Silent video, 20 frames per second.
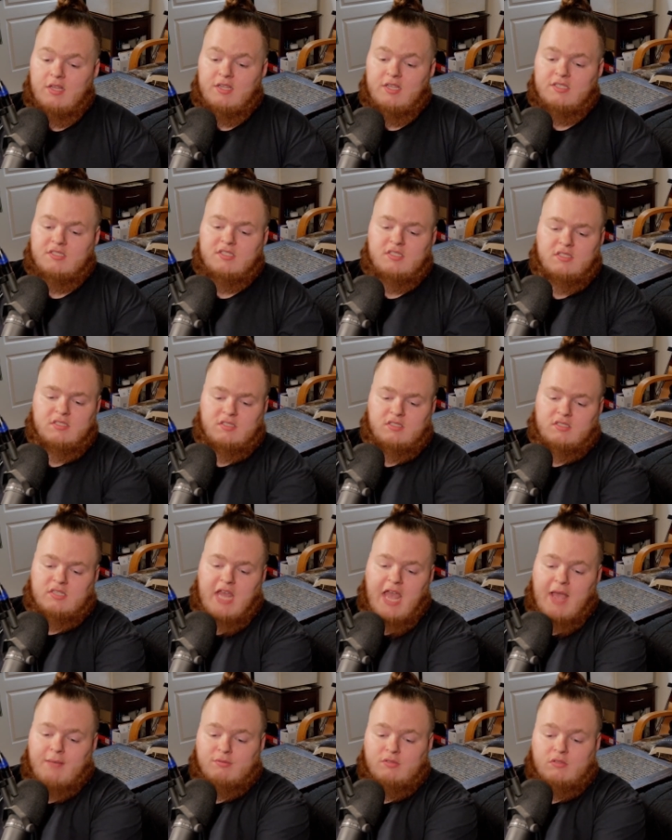This shit is just
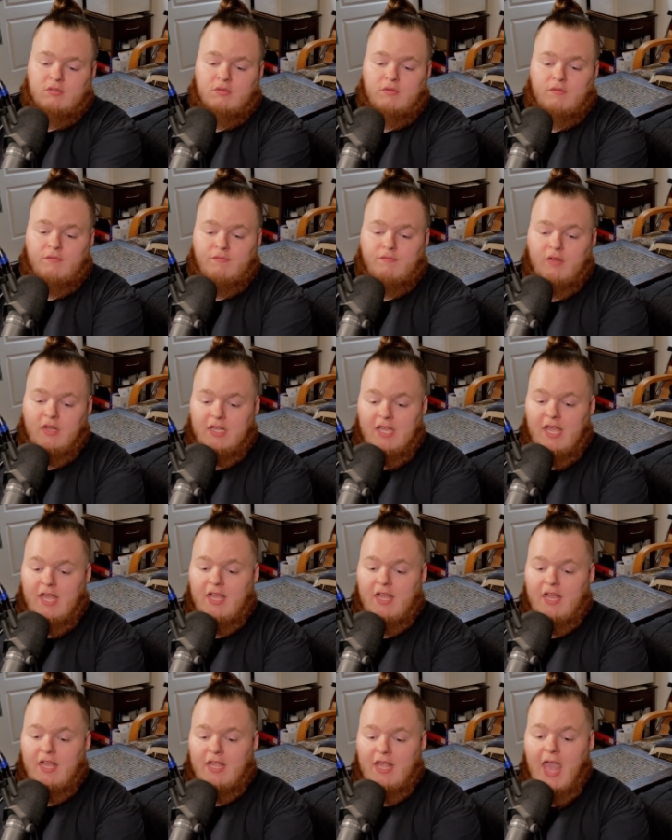absolute fucking
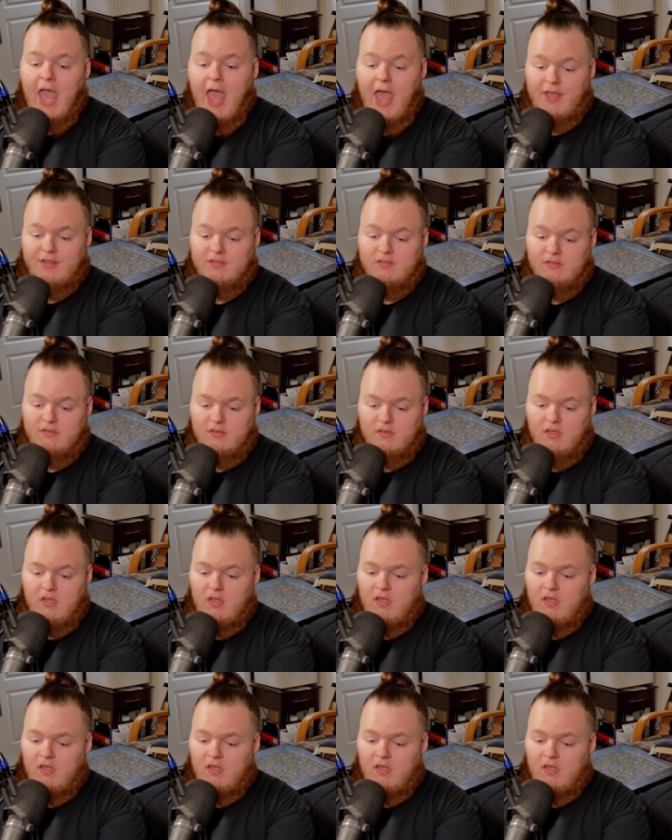gas.